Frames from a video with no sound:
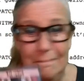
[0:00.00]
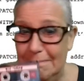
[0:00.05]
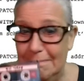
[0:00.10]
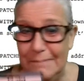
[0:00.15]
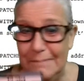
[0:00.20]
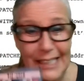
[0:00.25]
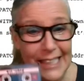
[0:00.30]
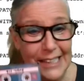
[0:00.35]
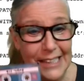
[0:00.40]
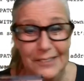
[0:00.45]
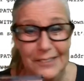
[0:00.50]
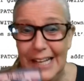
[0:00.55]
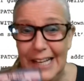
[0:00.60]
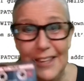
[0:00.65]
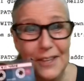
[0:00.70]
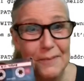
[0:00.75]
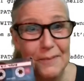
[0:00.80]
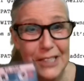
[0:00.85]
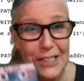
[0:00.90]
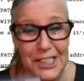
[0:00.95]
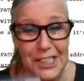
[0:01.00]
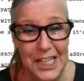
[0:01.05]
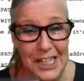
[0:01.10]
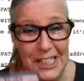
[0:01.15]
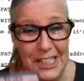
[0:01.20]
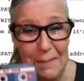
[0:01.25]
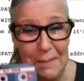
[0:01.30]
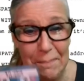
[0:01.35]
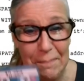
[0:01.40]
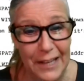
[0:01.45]
but I don't have the machine
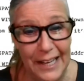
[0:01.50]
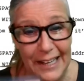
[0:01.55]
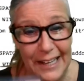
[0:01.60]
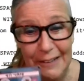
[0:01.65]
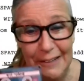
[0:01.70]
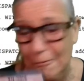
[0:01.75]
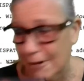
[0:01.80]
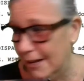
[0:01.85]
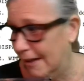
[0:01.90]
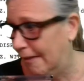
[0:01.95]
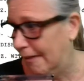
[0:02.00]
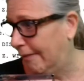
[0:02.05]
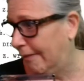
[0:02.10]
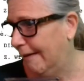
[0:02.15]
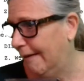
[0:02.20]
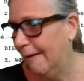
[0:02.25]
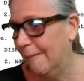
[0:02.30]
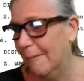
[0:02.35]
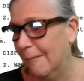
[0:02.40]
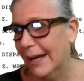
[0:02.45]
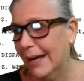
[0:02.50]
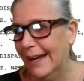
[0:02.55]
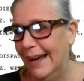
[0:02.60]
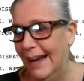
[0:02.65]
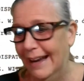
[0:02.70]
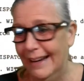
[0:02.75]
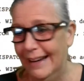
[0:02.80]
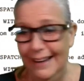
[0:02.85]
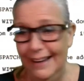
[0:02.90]
to play it with. Oh my God.